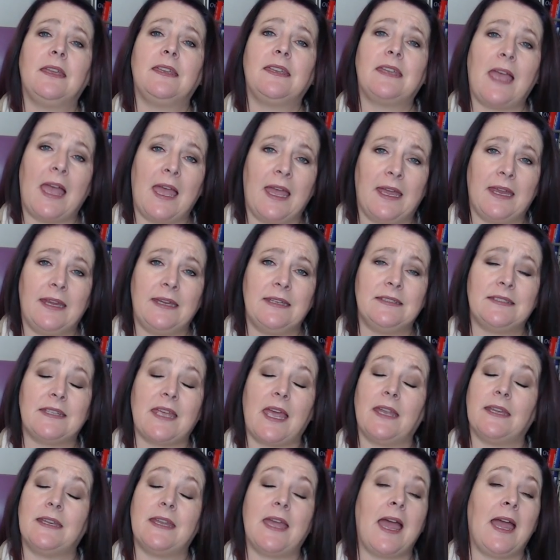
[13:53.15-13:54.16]
kind
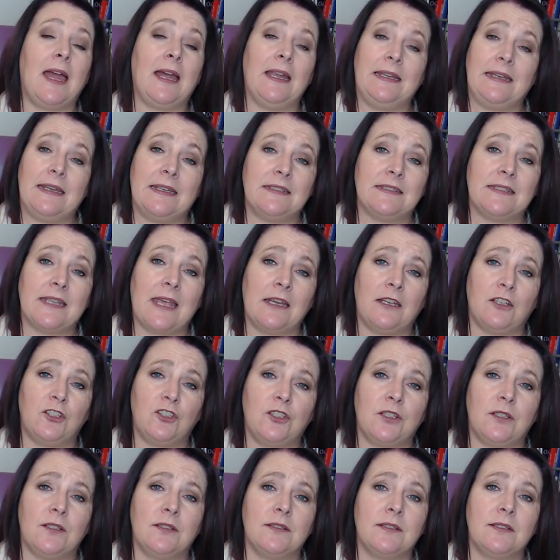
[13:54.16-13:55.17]
and highly
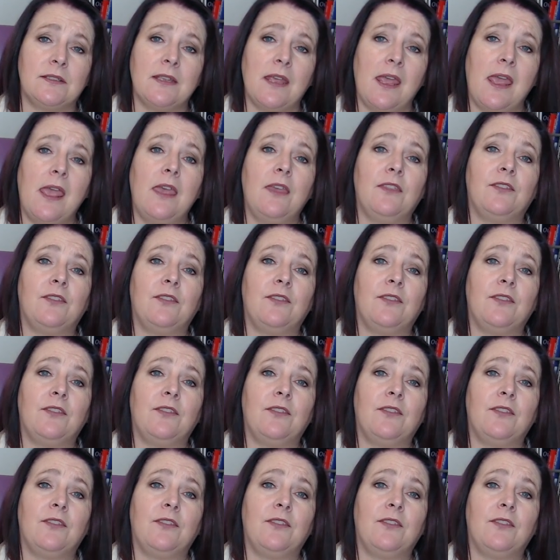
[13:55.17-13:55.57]
intelligent.